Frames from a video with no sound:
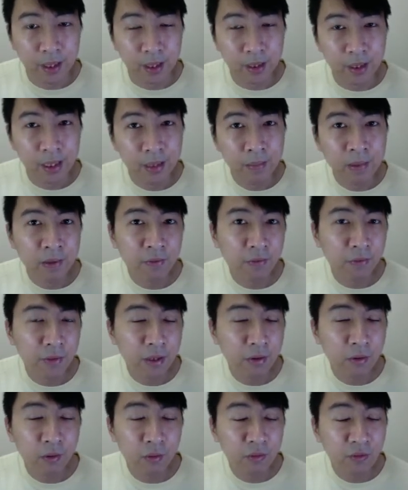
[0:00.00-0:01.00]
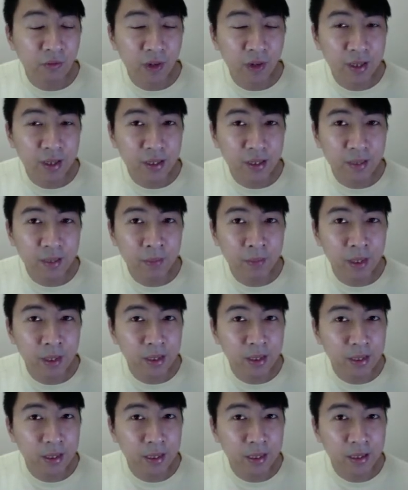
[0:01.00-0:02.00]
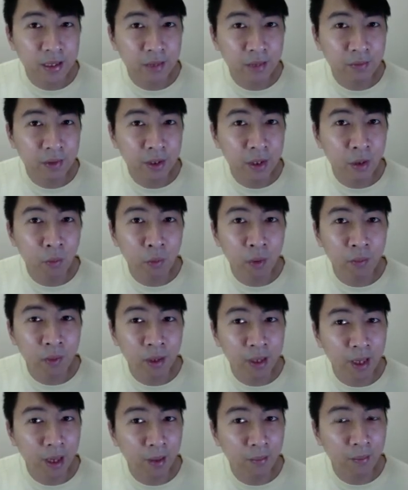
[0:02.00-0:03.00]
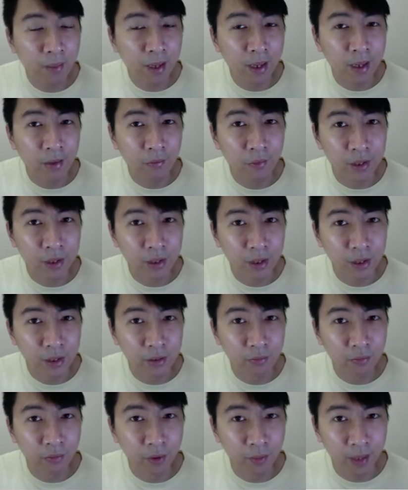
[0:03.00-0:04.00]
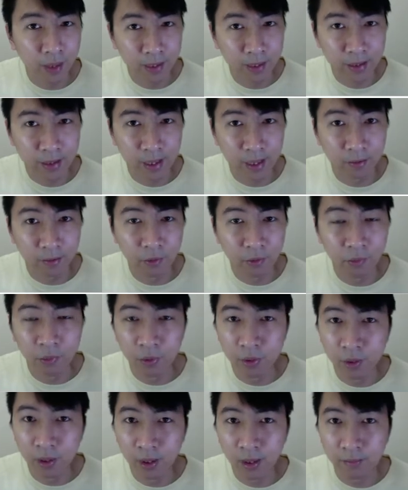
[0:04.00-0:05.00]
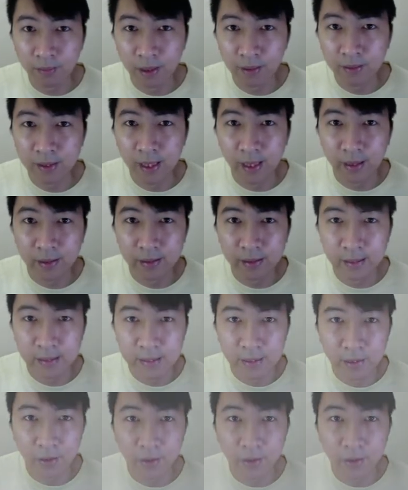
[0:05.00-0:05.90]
they will face similar things even though when we come back and return from exile. We will talk about that later